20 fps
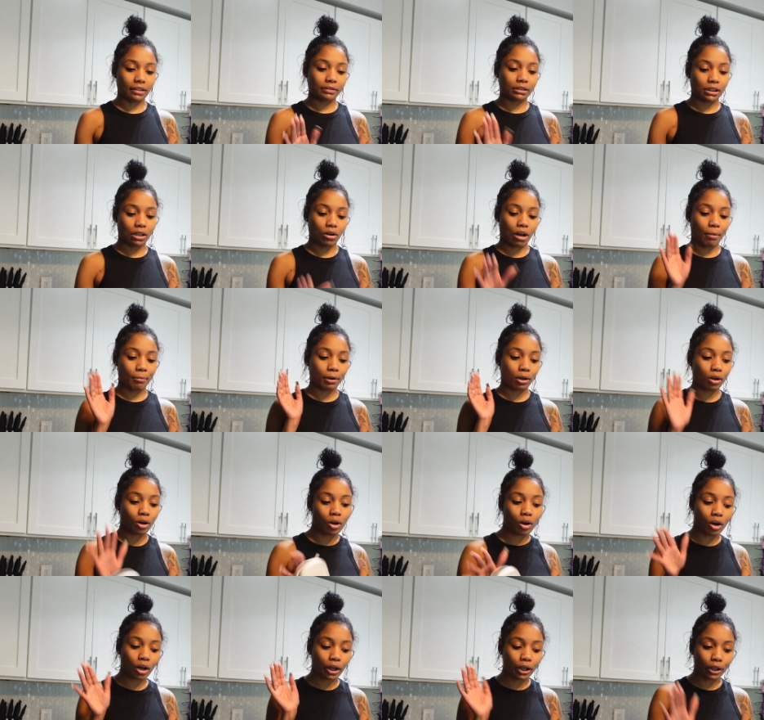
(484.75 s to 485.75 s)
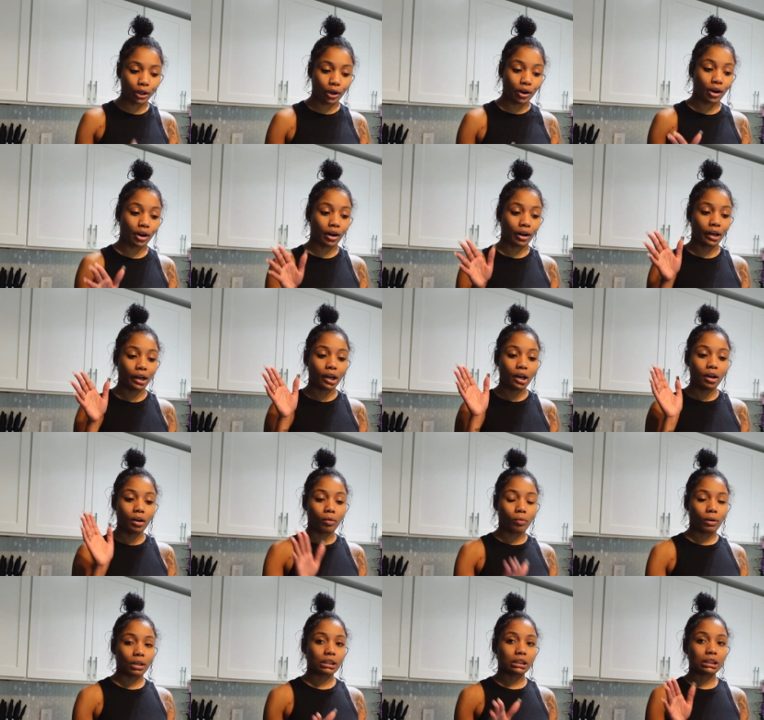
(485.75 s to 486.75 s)
So I'm going to call y'all
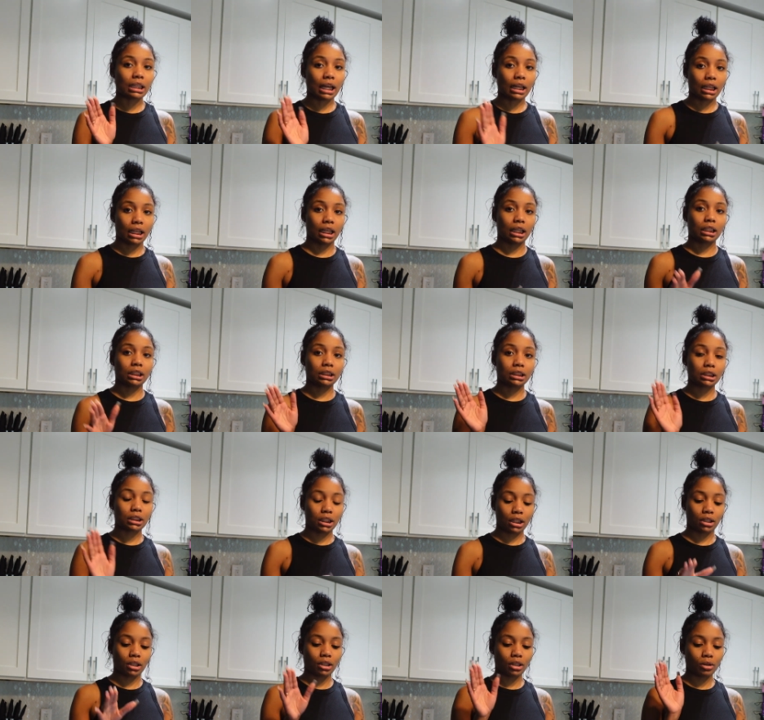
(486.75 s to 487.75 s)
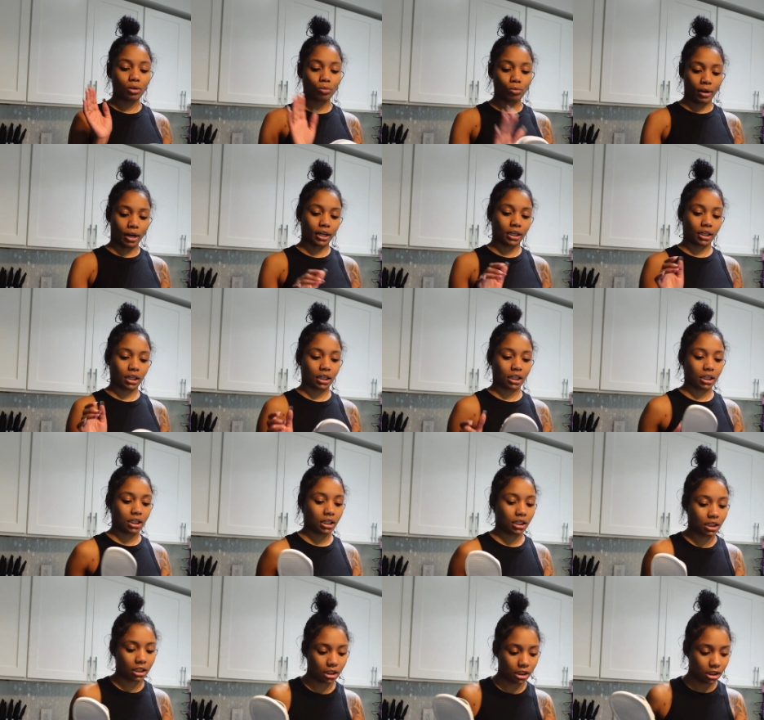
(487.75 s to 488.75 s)
once I get to work.
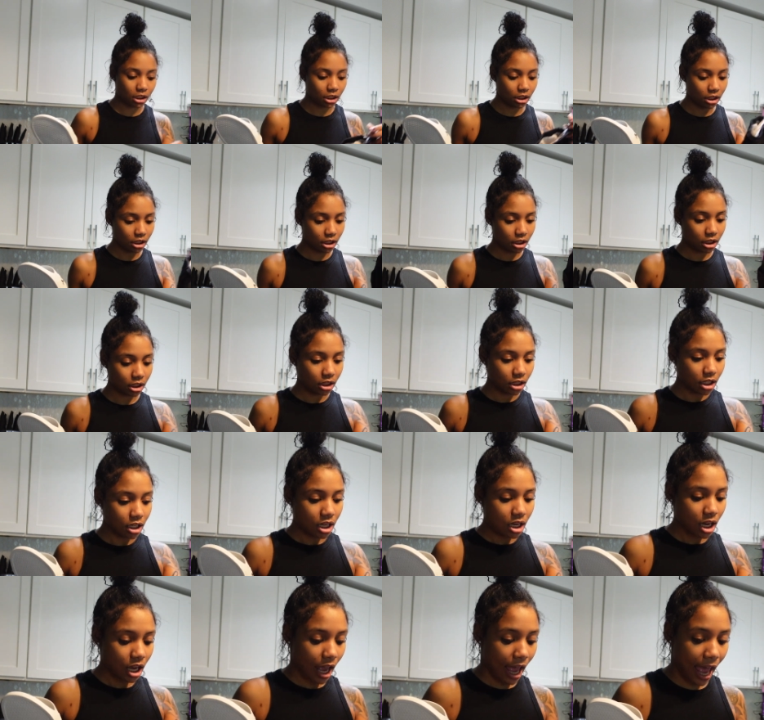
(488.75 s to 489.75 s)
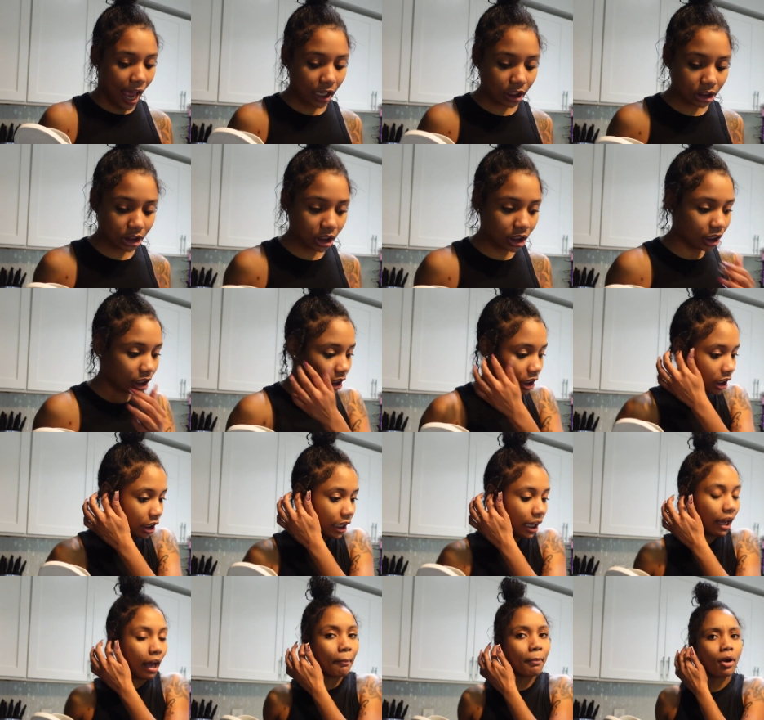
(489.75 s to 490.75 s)
Actually,
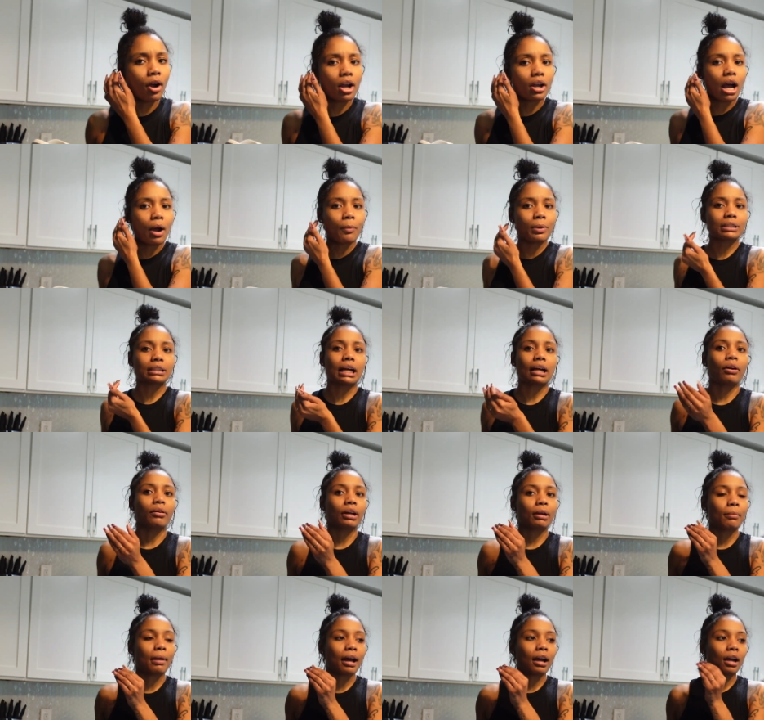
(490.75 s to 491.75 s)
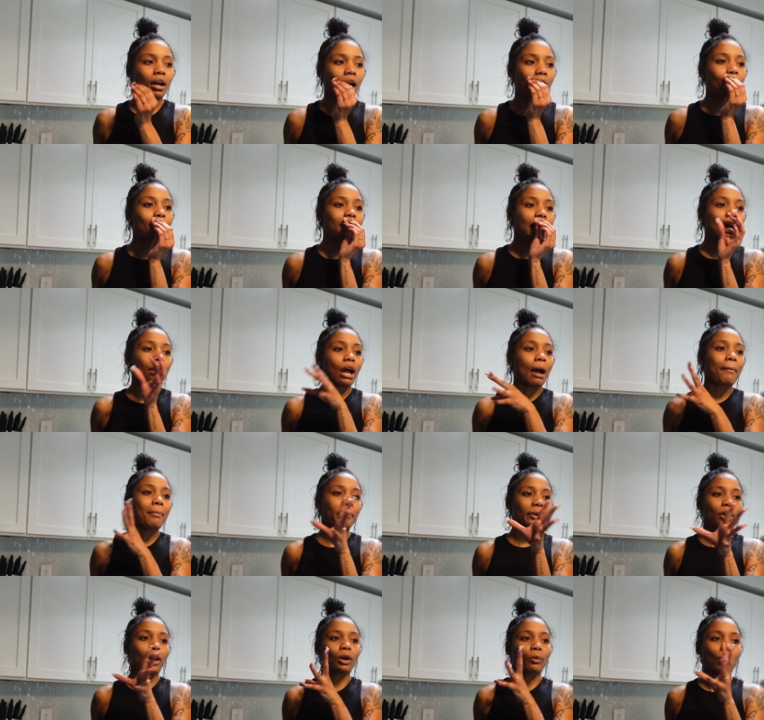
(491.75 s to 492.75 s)
yeah, I'm going to call y'all once I go get my... Yeah, y'all can
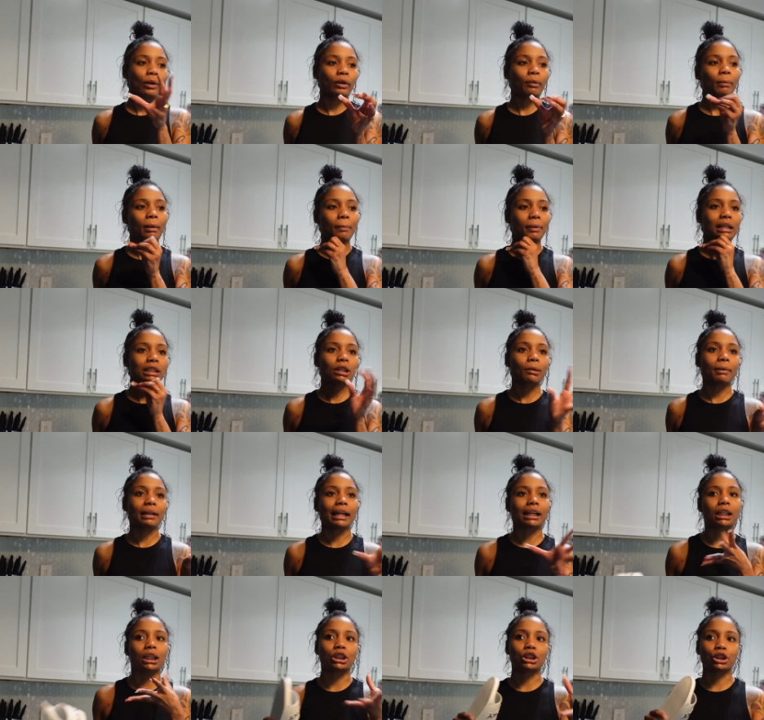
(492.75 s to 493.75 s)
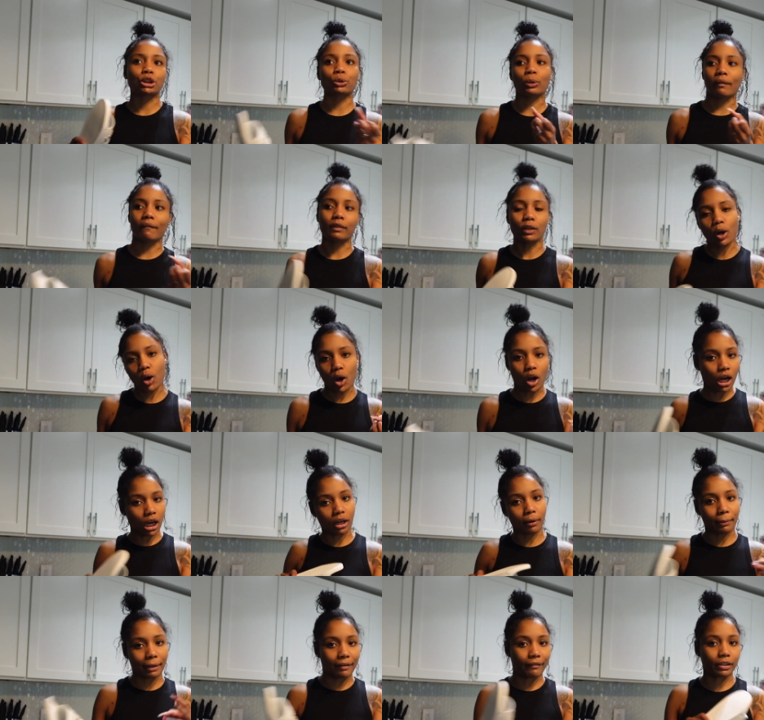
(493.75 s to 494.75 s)
bring all the work to me, but it's going to be like a little short vlog
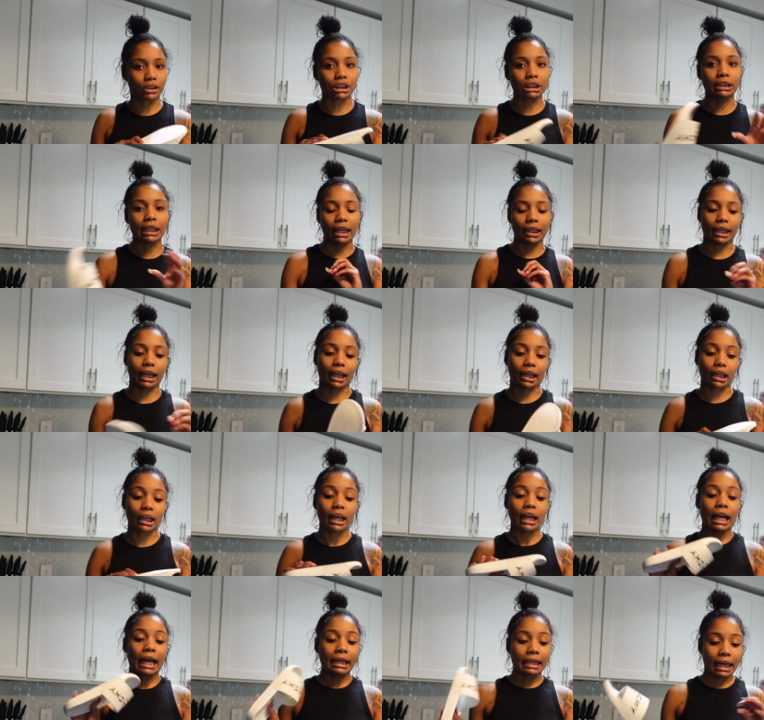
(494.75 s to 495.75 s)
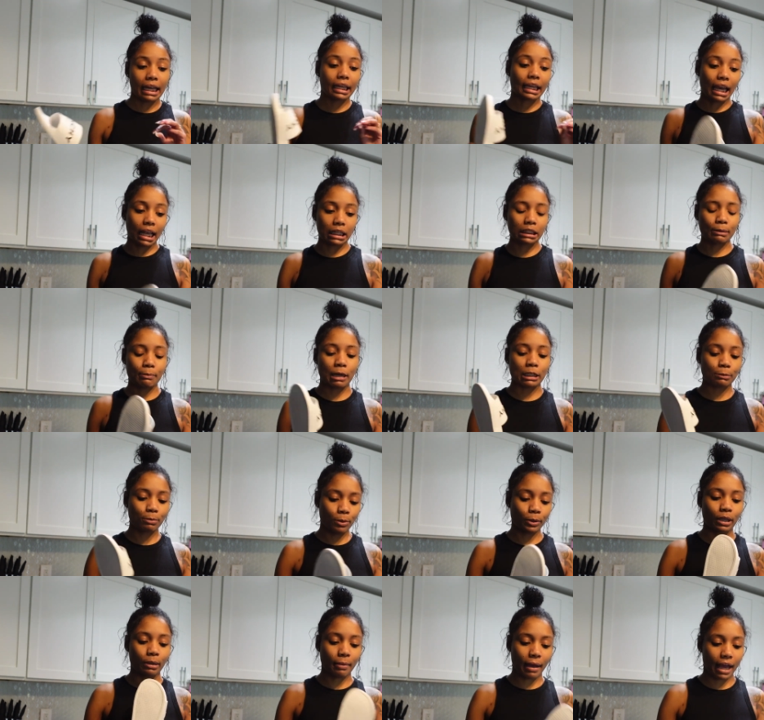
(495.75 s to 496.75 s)
or whatever. Just dedicated, dedicated to my
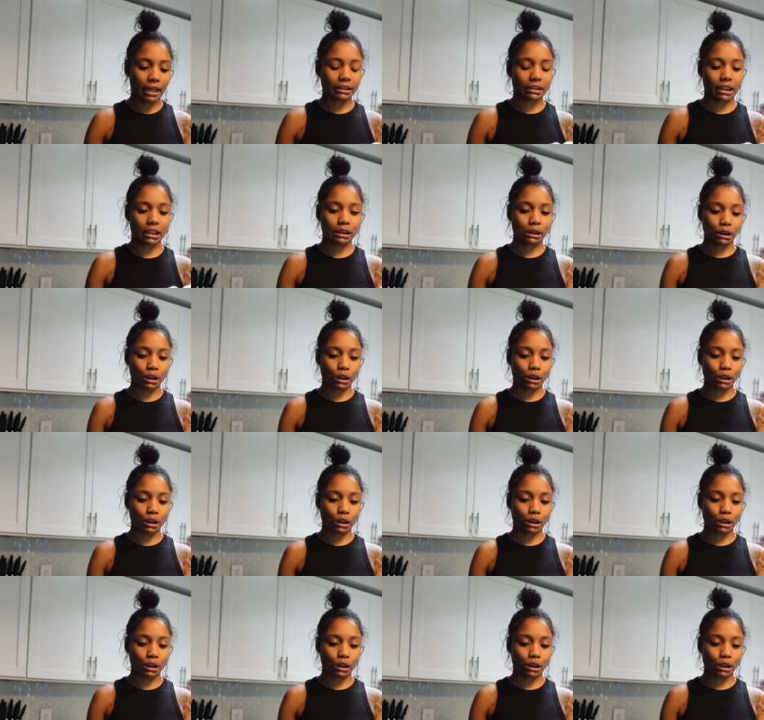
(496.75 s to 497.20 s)
spooky basket.